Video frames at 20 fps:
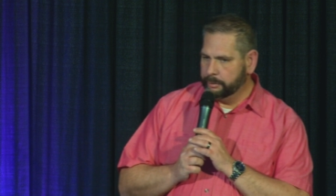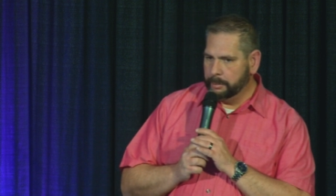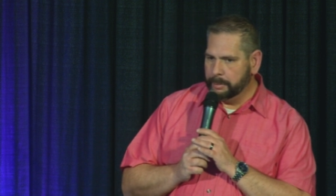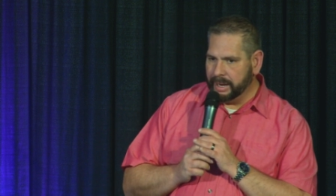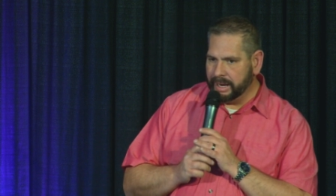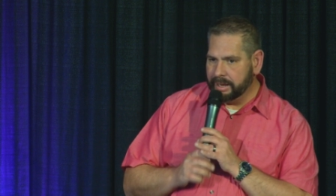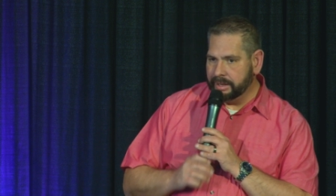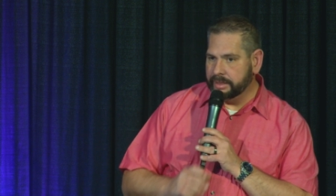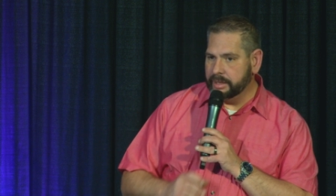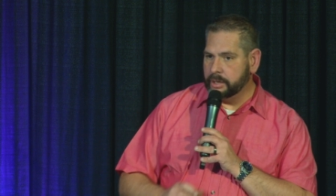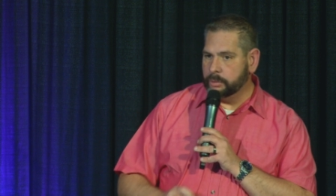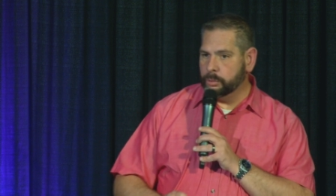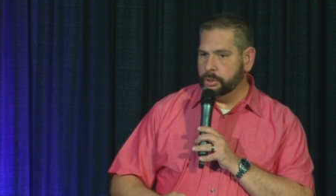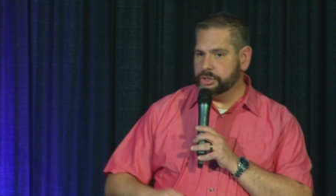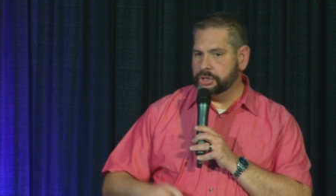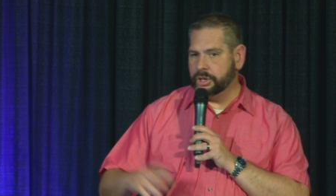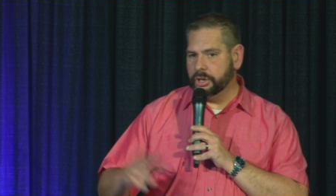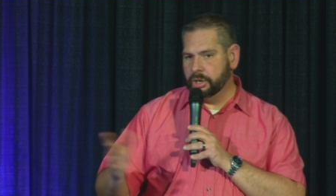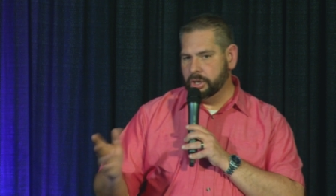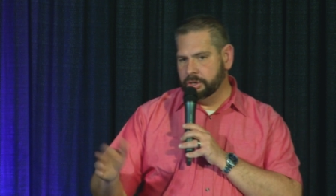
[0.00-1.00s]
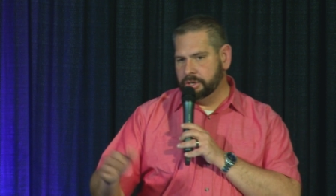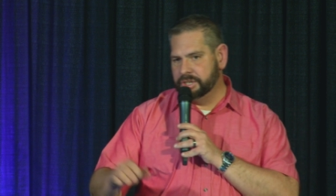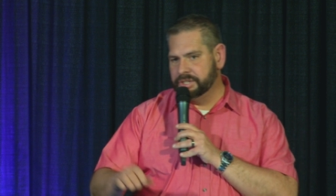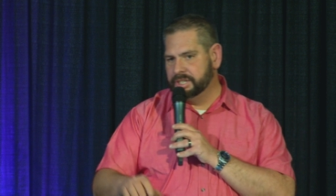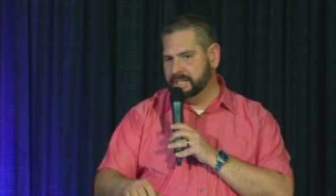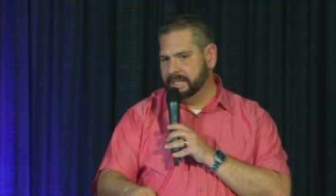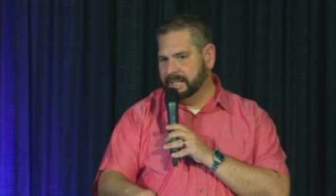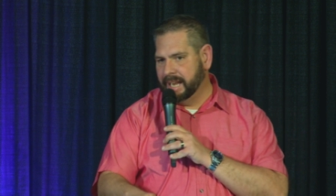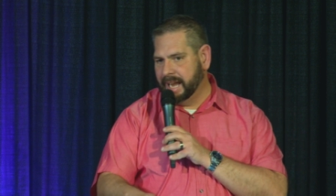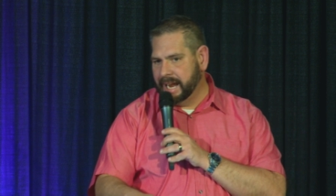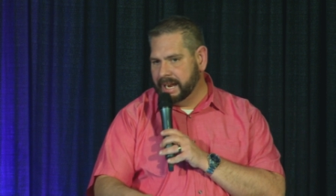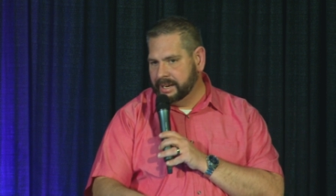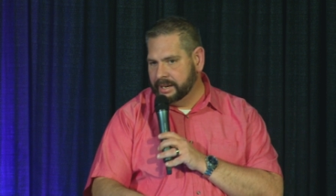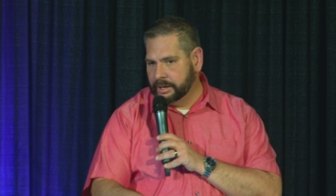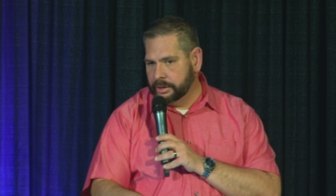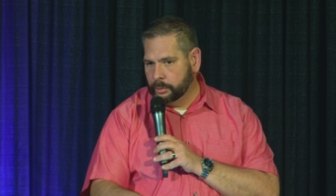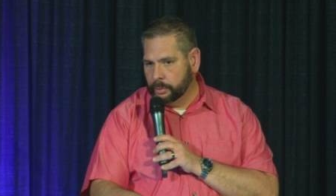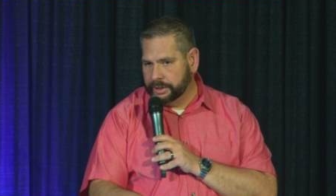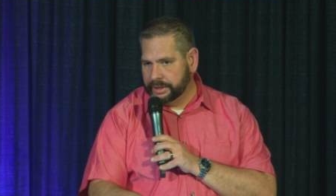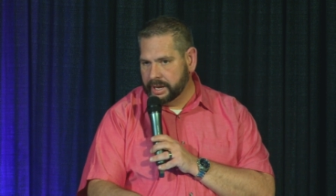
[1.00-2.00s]
Rebekah then returned to
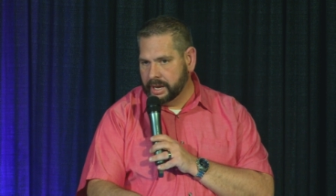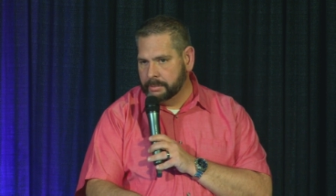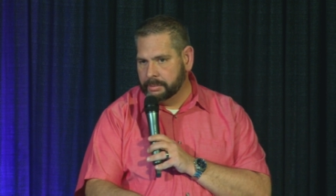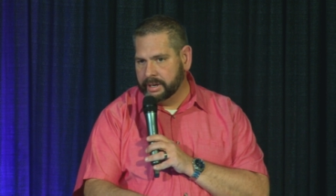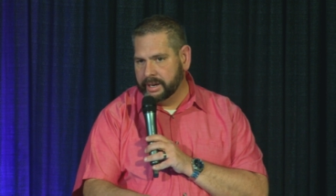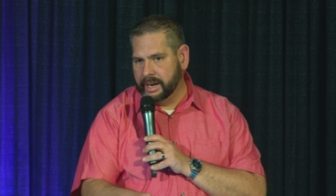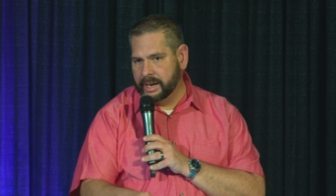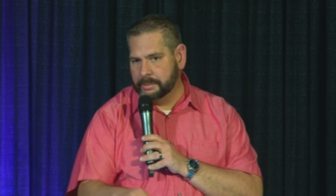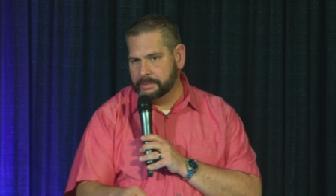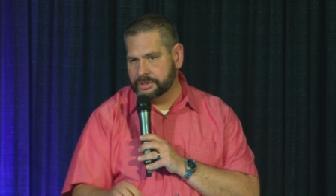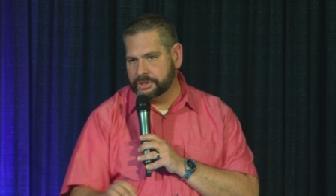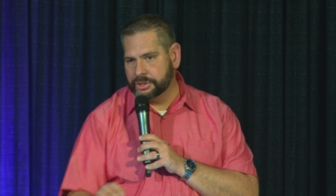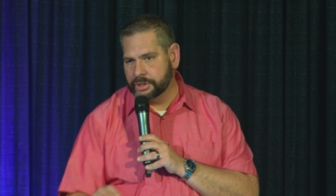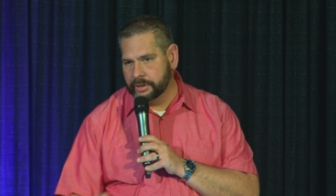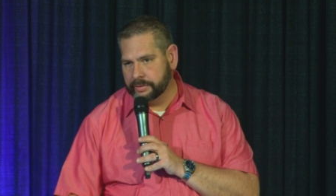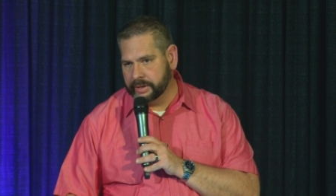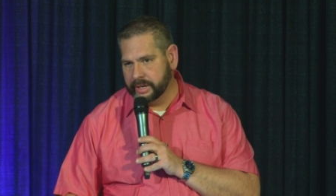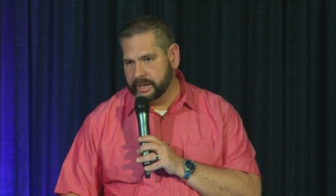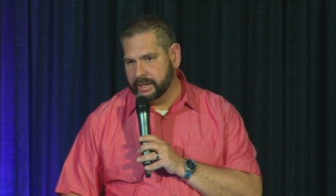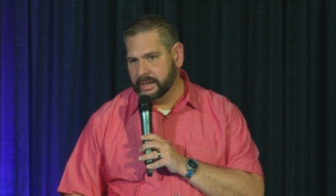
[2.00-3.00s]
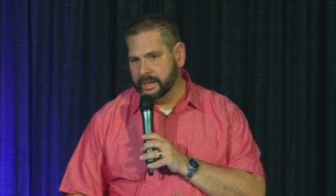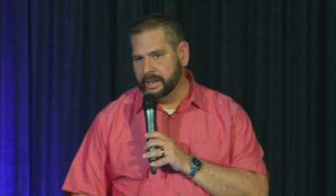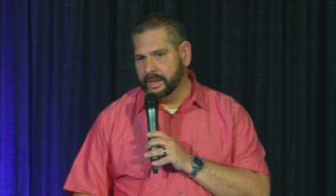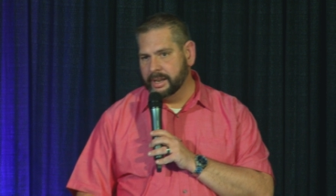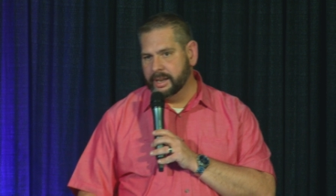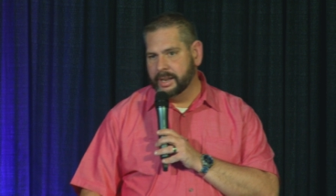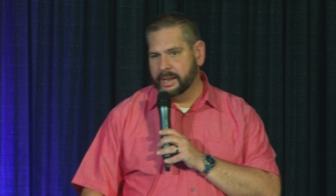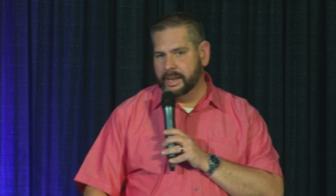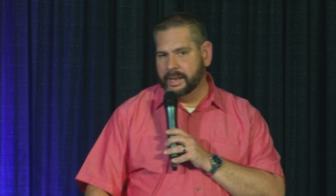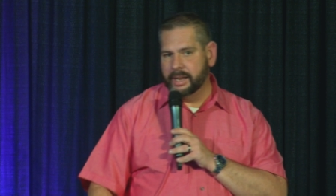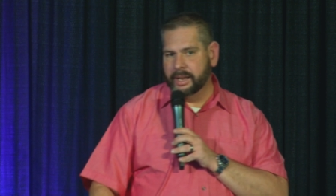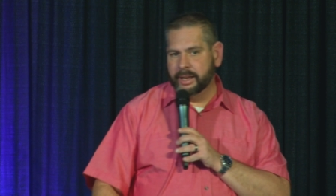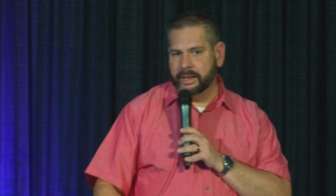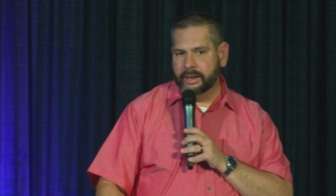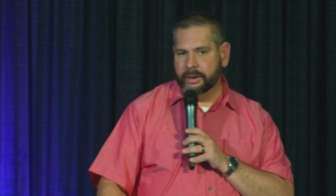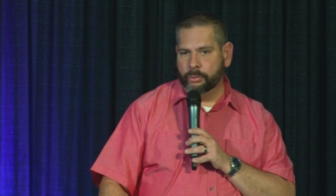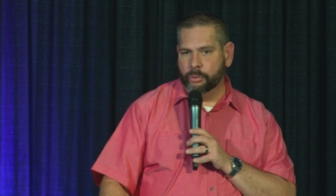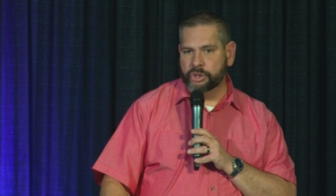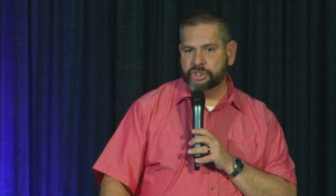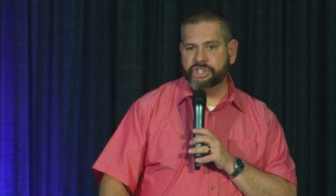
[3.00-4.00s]
Canaan with Abraham's servant,
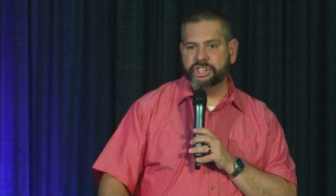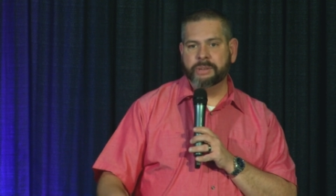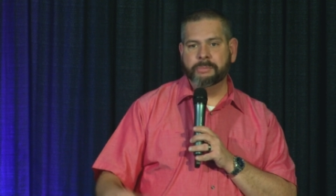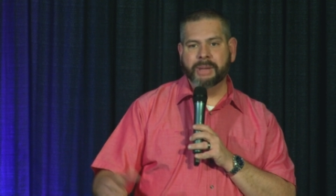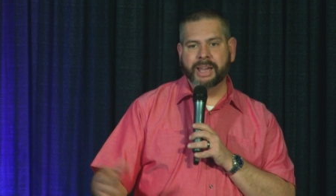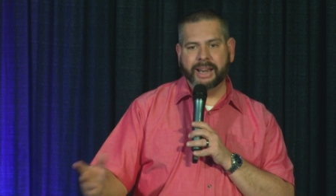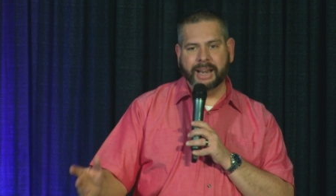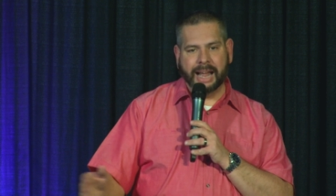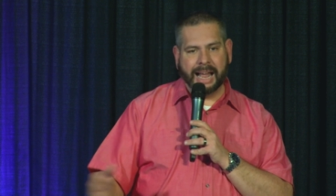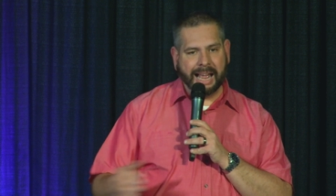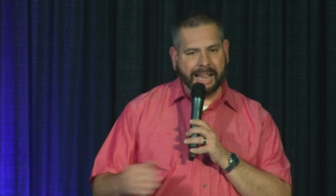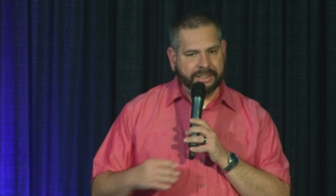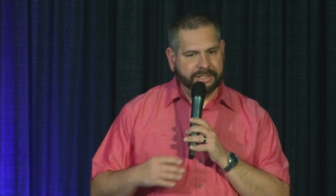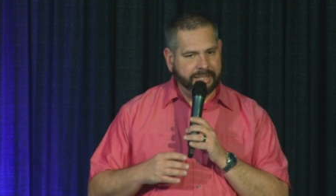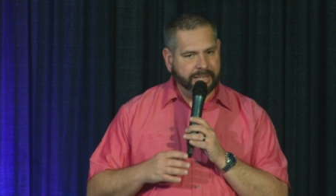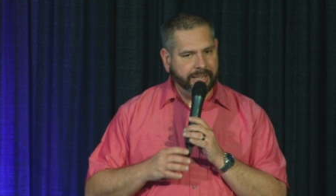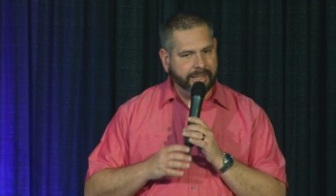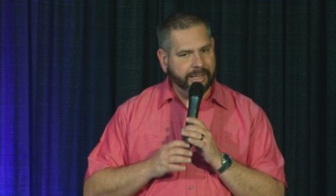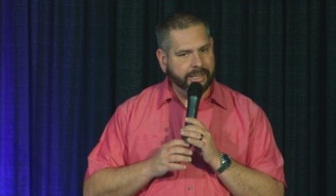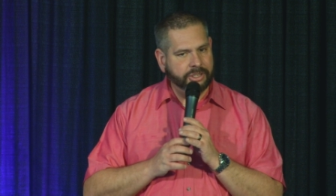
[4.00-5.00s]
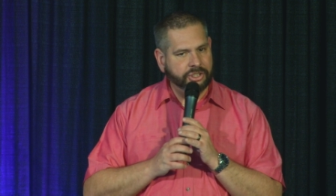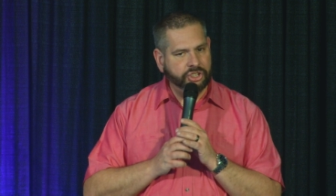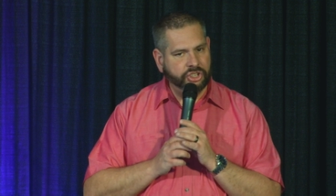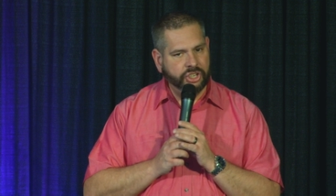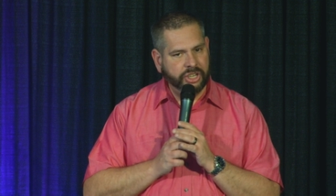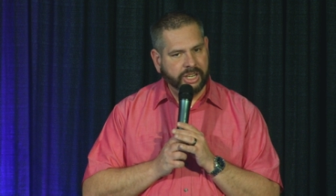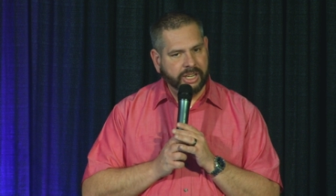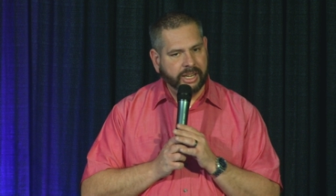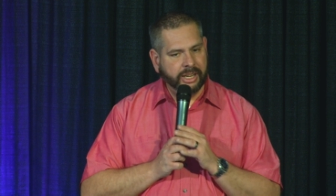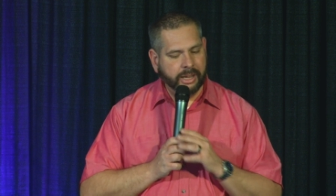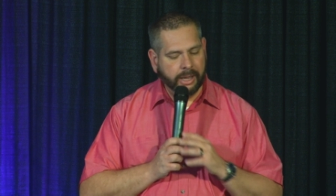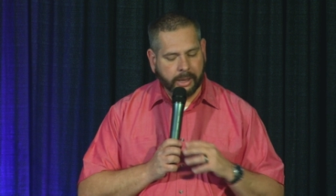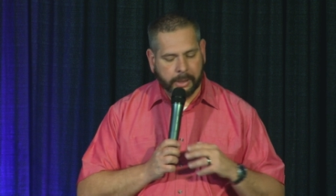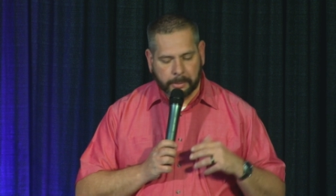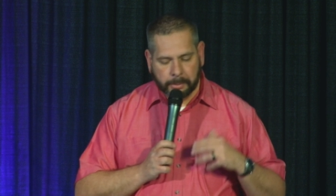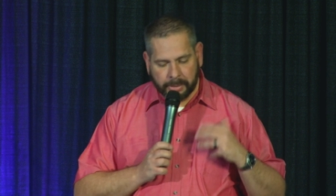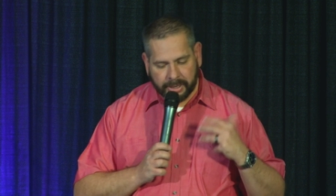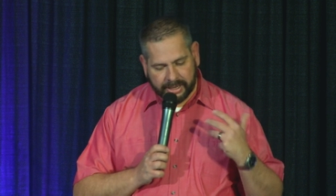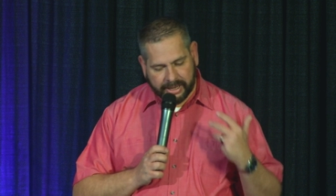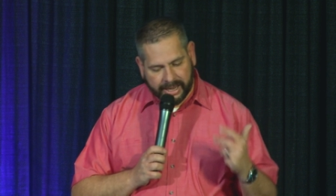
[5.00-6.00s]
where she met Isaac and she
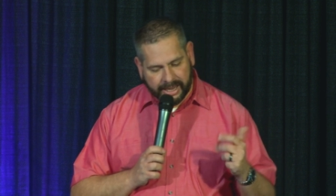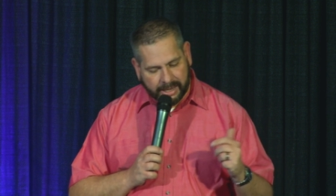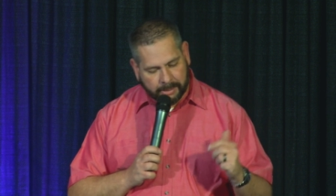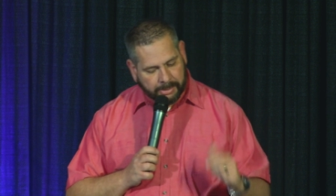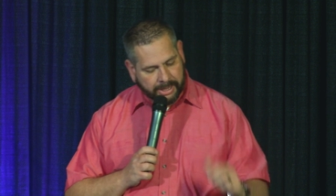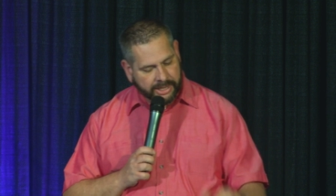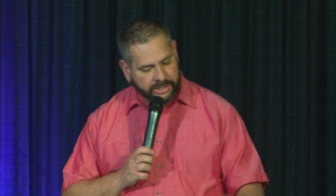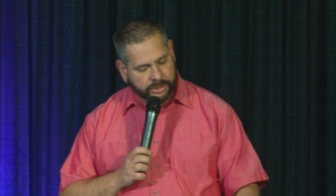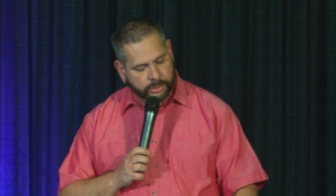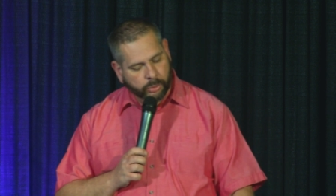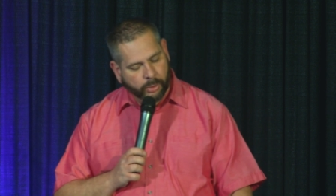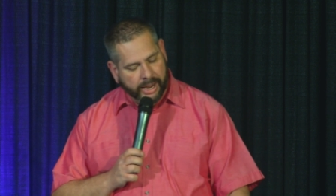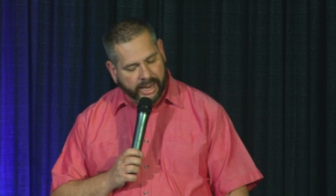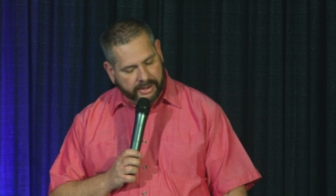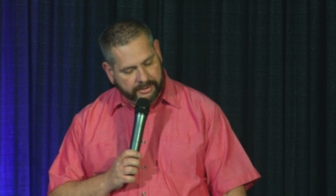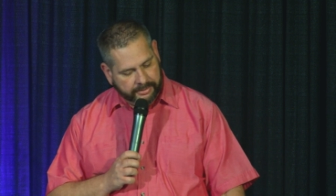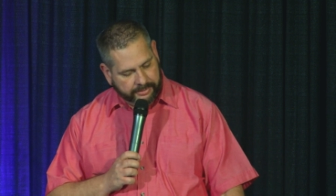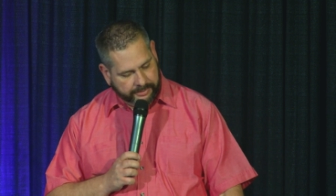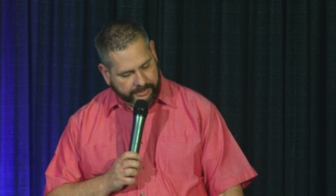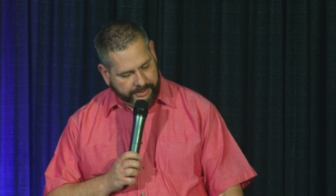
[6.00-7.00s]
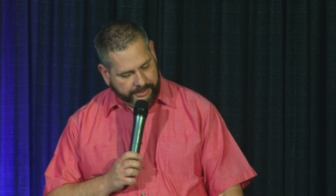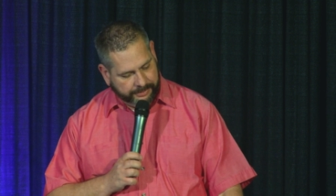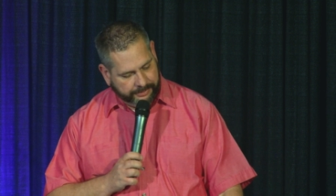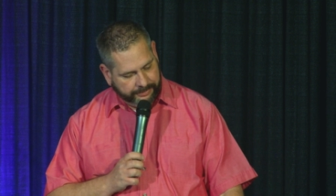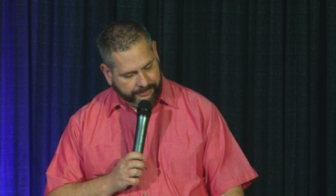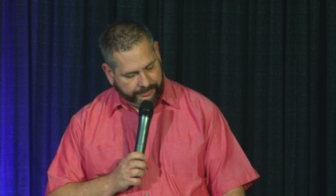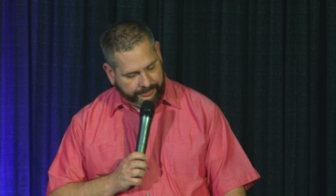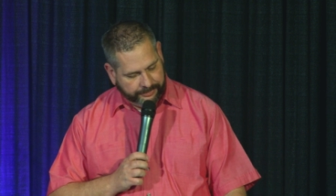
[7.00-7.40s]
became his wife.